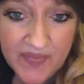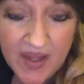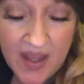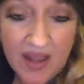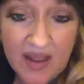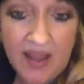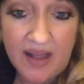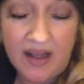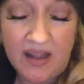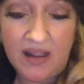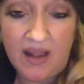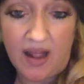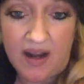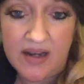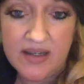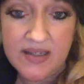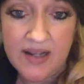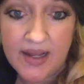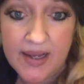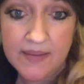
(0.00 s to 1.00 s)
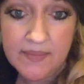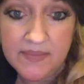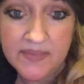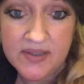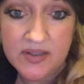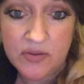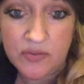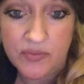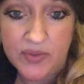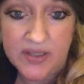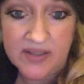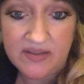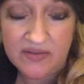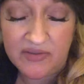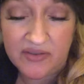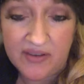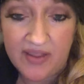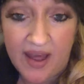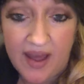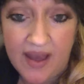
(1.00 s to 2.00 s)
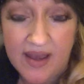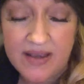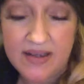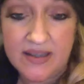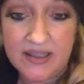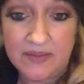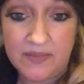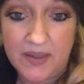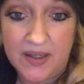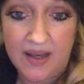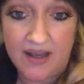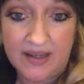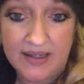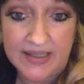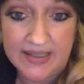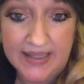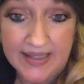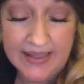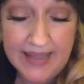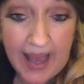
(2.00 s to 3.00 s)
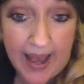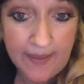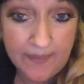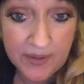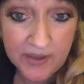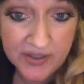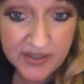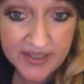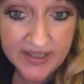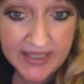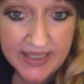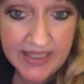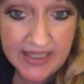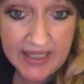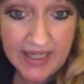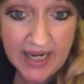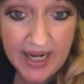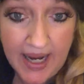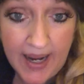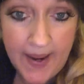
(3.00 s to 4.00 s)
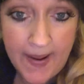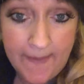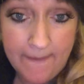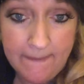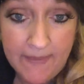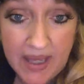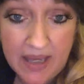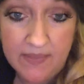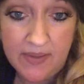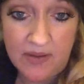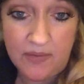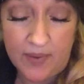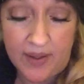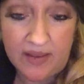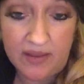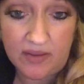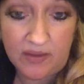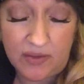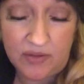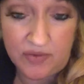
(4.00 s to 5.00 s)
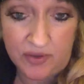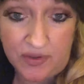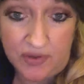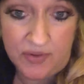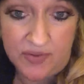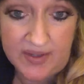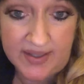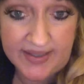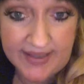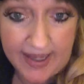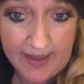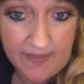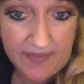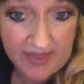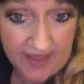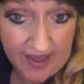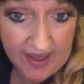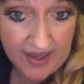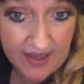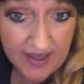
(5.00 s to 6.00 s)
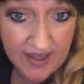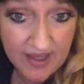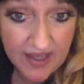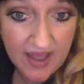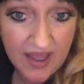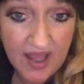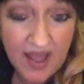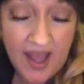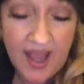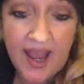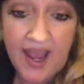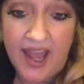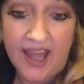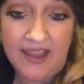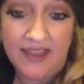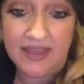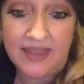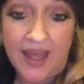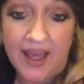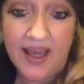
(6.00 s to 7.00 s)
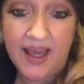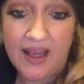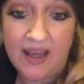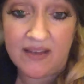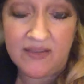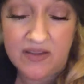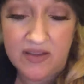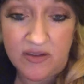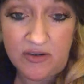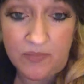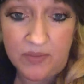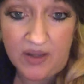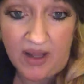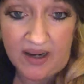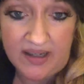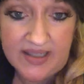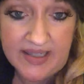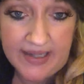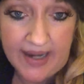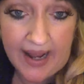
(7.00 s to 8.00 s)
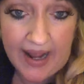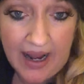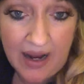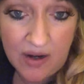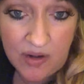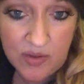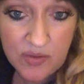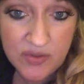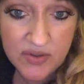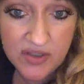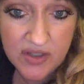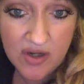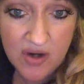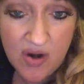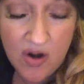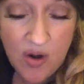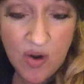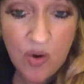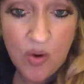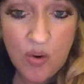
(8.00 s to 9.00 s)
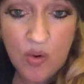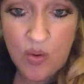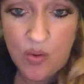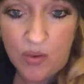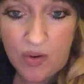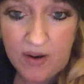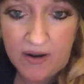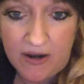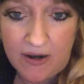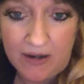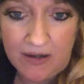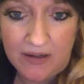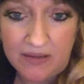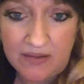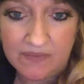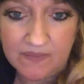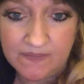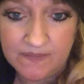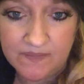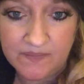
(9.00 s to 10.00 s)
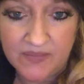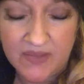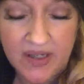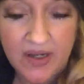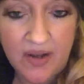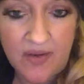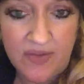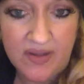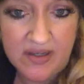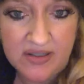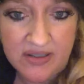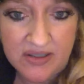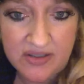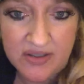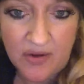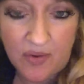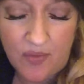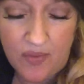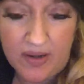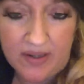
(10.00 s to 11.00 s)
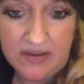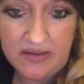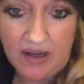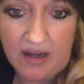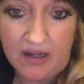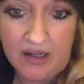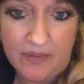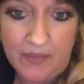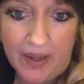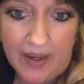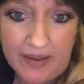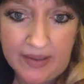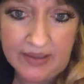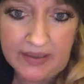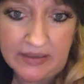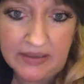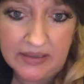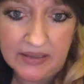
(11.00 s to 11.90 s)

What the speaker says: a lot of times the reason for that is because that person maybe went through the same thing and they have either blocked it out or they just don't want to talk about it.